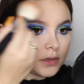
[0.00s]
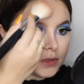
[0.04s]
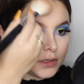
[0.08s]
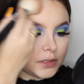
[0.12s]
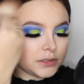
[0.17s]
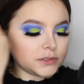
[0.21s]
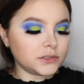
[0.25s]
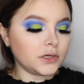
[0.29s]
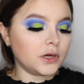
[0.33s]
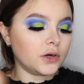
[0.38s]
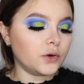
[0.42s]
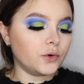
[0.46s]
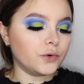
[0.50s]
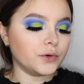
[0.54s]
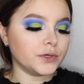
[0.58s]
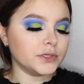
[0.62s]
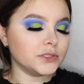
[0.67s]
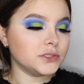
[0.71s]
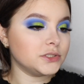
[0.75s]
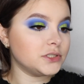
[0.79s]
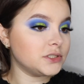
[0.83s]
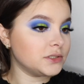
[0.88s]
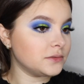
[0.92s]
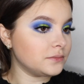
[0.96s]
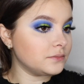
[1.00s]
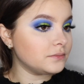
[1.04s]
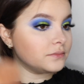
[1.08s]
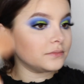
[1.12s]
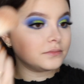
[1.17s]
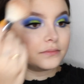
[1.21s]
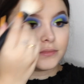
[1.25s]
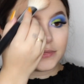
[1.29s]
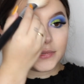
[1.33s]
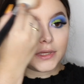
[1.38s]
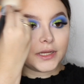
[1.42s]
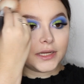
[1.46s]
It's not orange
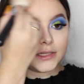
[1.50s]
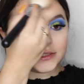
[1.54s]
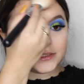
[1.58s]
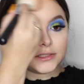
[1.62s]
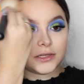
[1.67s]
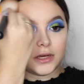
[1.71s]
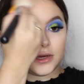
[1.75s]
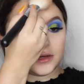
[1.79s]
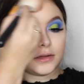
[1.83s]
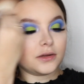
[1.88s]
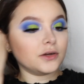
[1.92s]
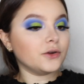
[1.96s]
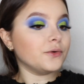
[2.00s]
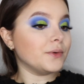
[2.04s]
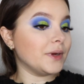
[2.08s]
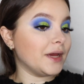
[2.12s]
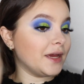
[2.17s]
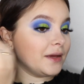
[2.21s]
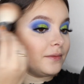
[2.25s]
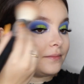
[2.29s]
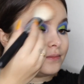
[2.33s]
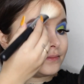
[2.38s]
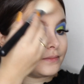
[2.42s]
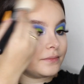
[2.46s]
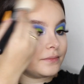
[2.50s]
and it's not gray.